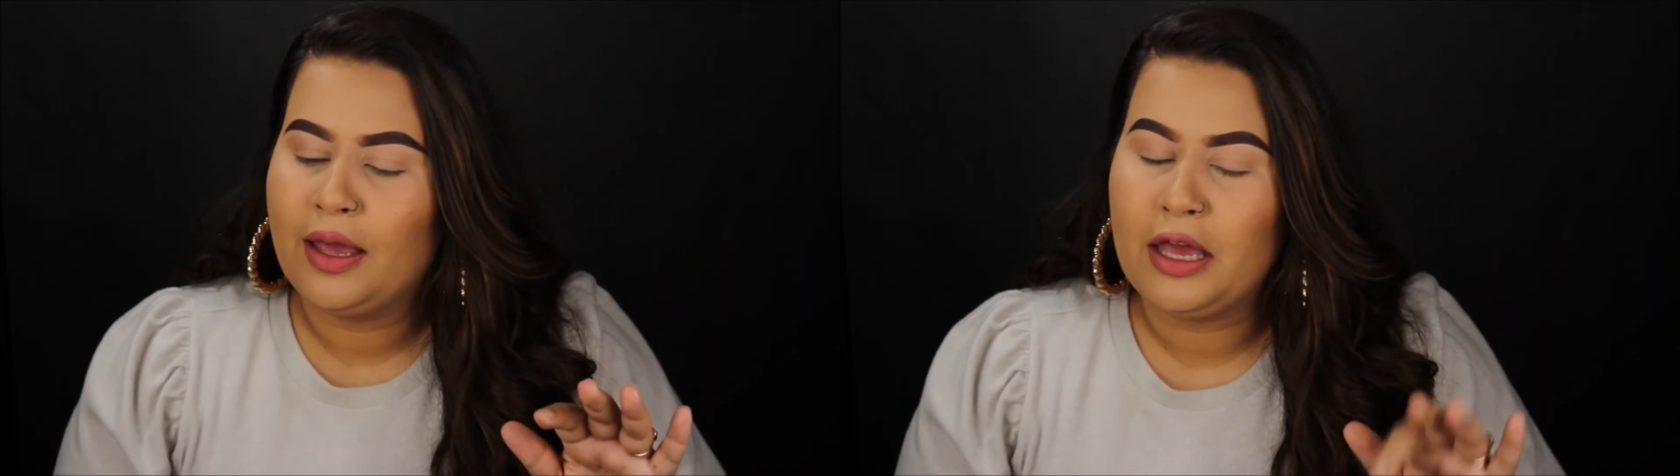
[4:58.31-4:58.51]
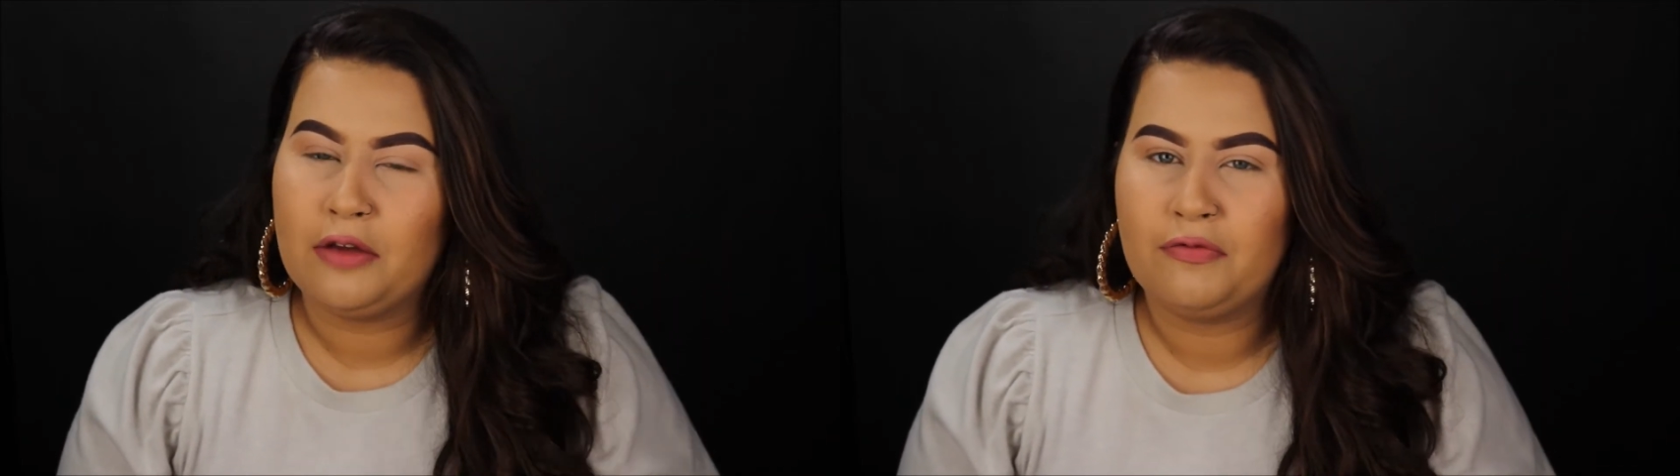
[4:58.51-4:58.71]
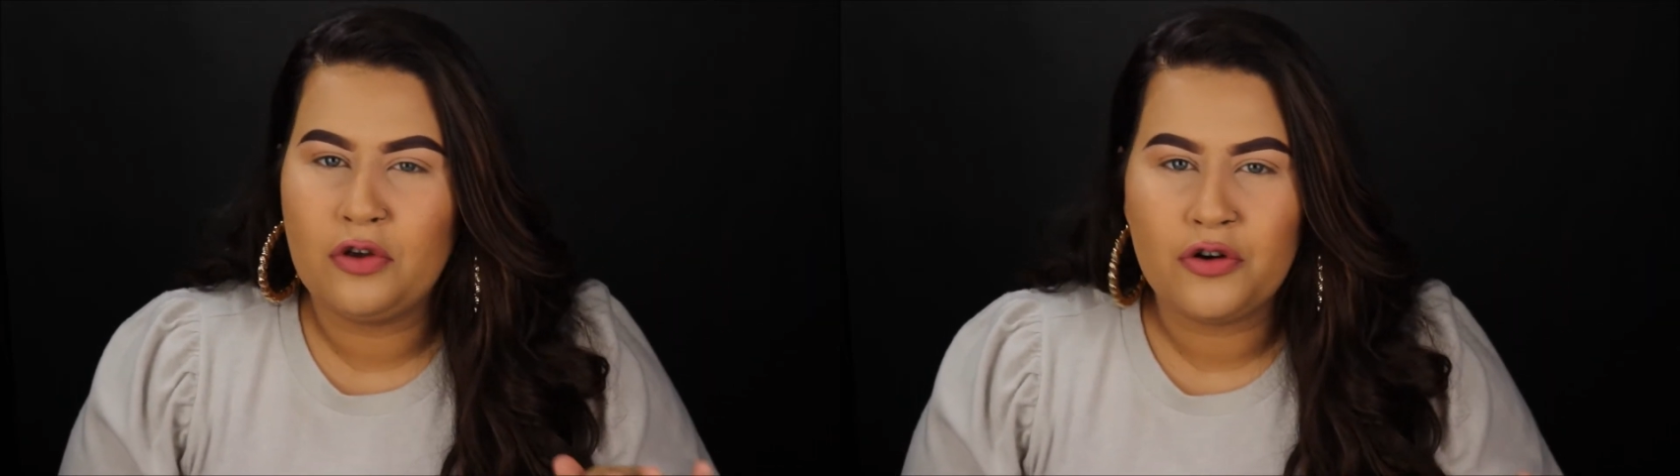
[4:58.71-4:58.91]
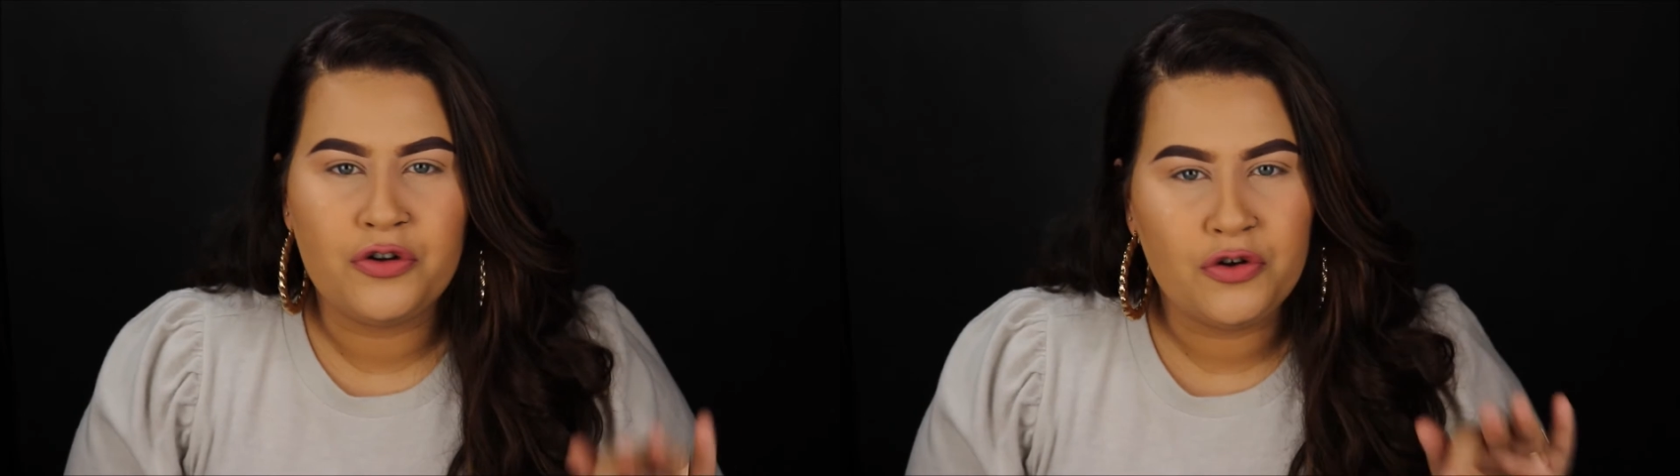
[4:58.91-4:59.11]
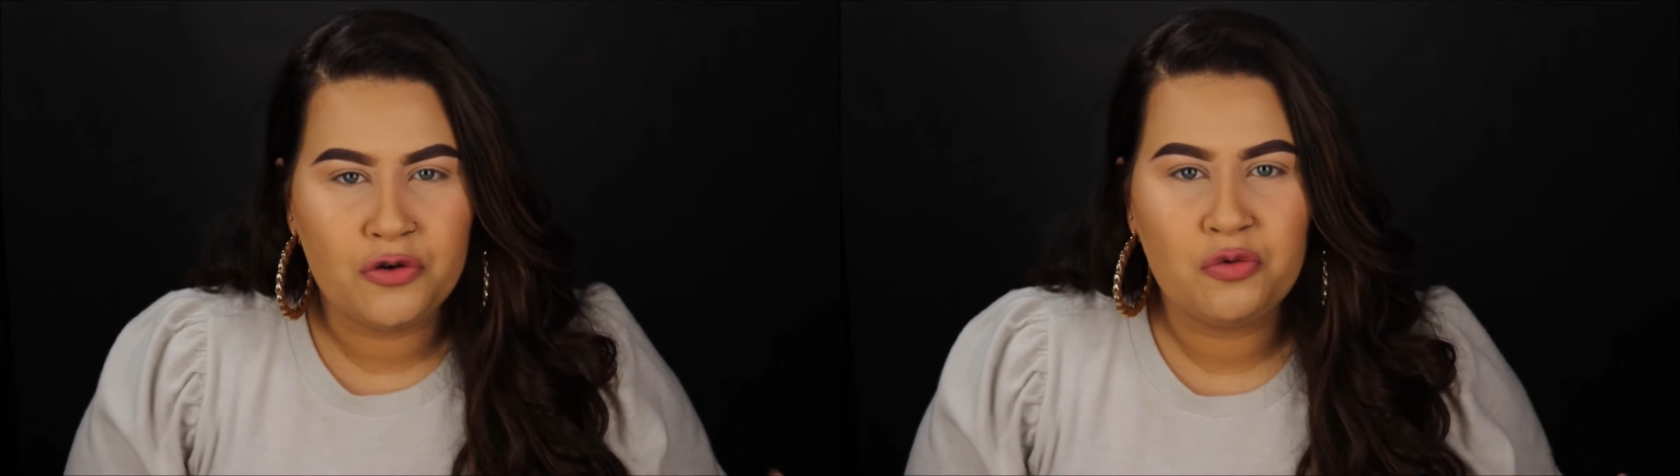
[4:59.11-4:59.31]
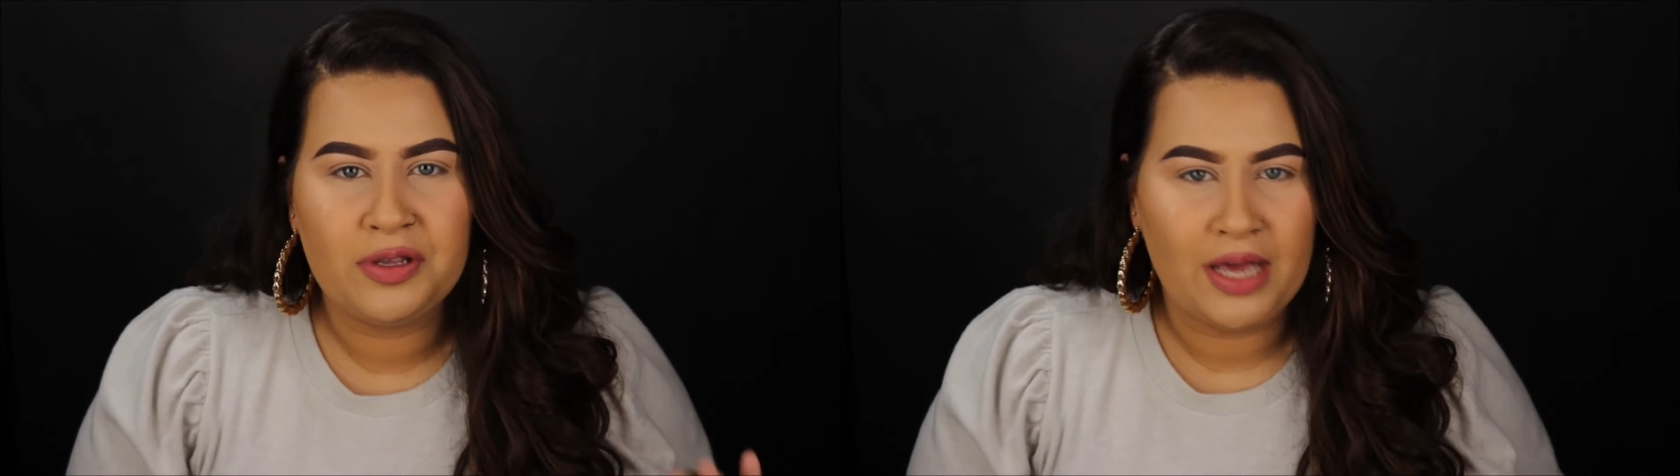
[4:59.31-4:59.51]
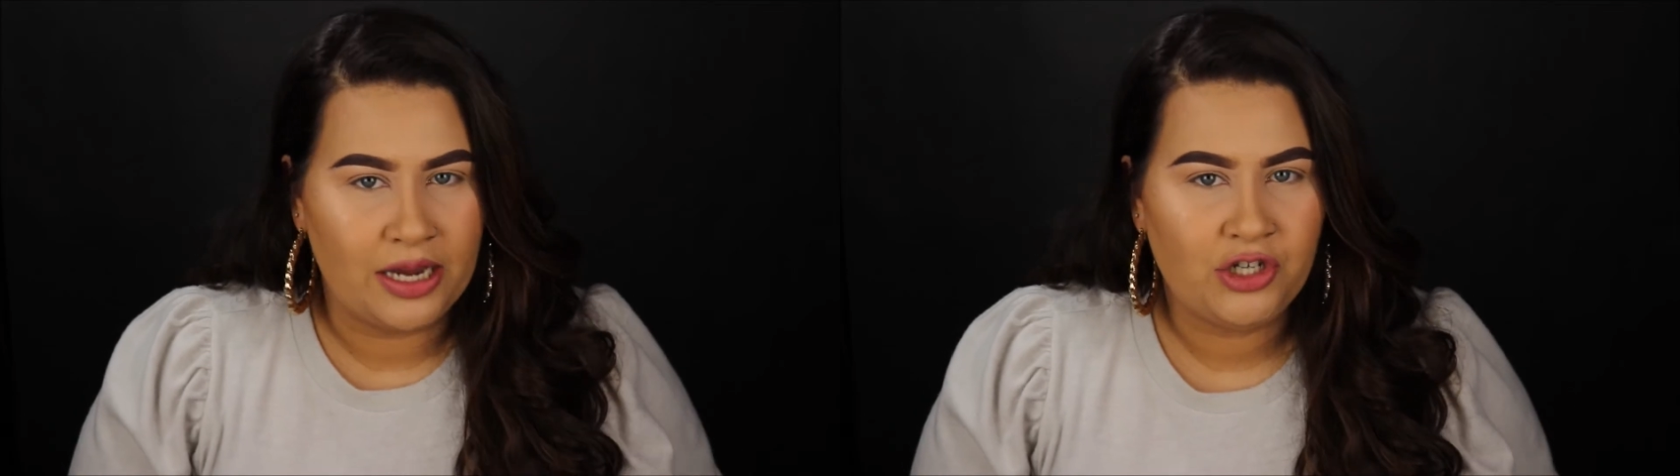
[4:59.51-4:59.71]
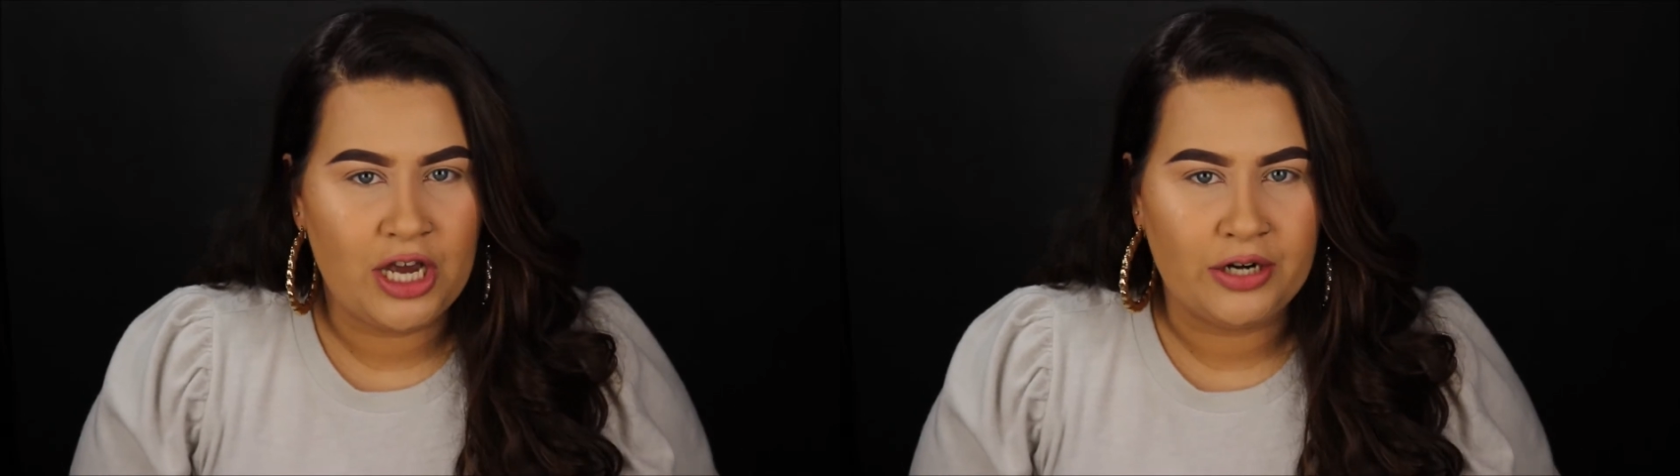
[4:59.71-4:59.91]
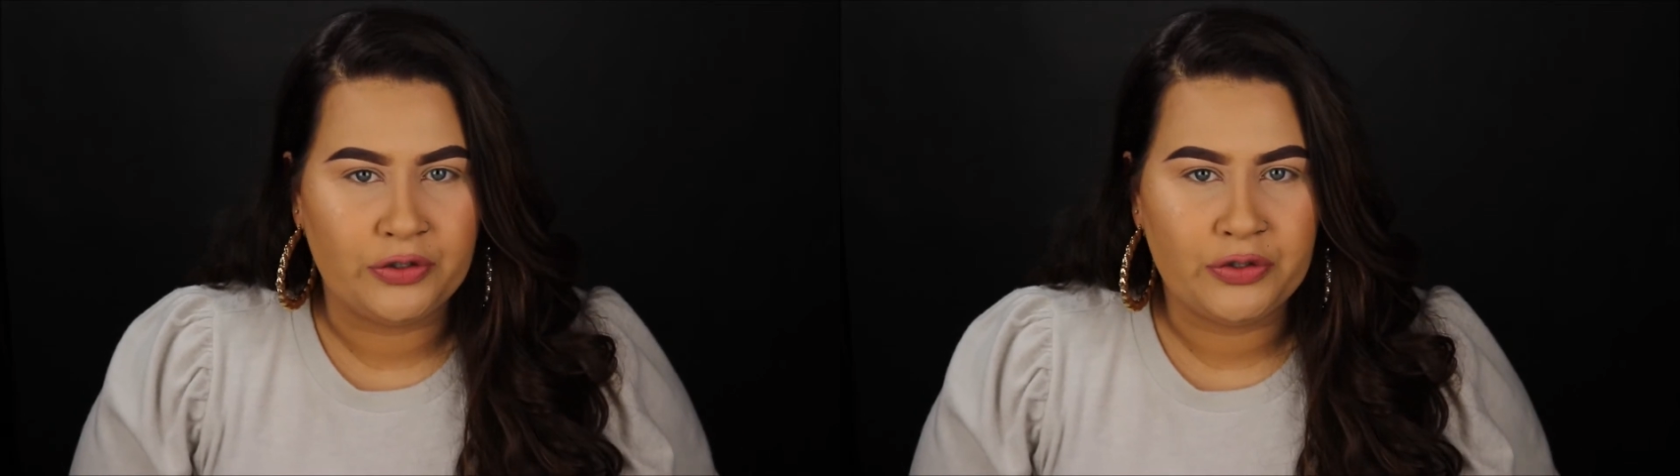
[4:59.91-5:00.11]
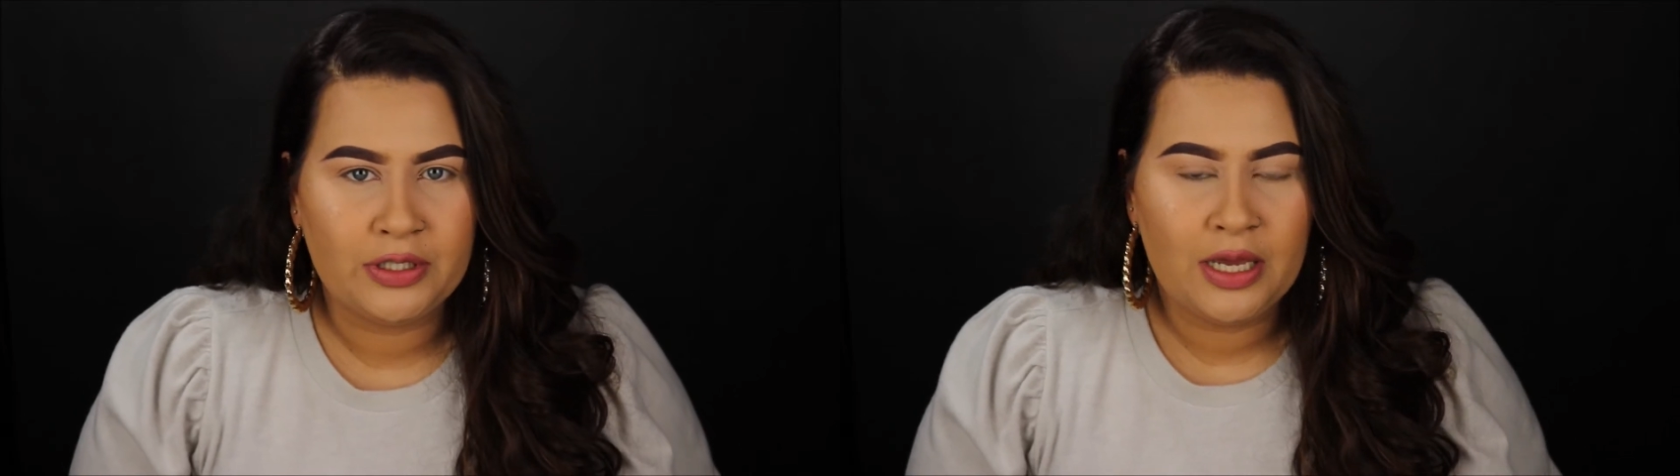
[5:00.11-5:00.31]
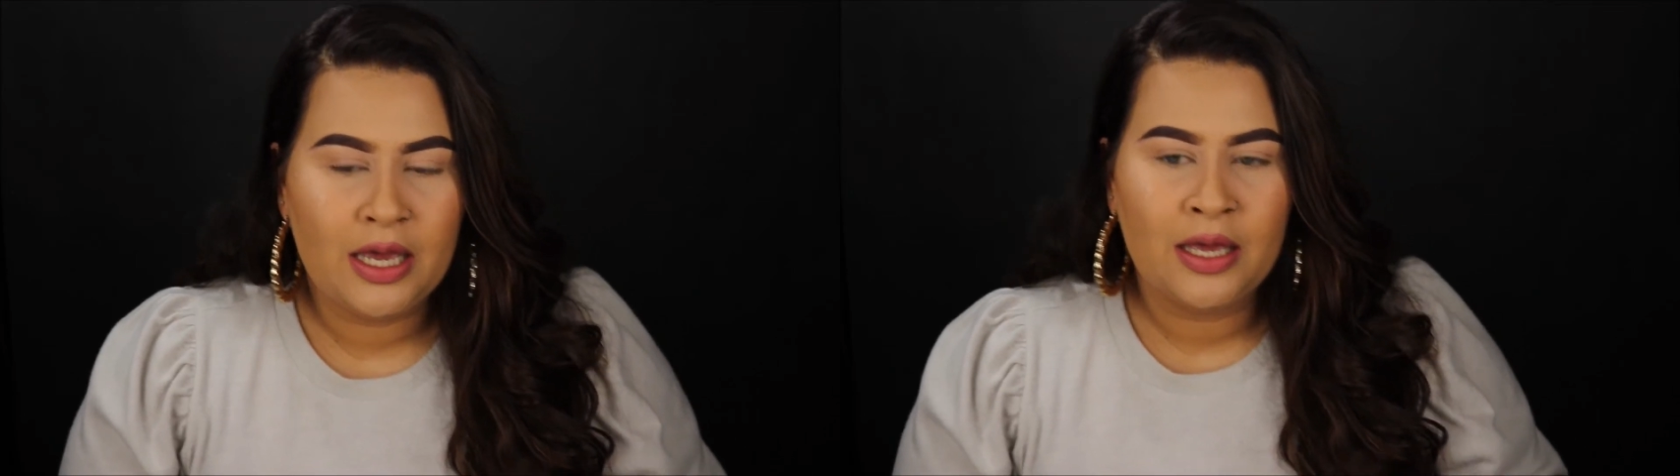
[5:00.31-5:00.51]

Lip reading: if you're new with eyeshadows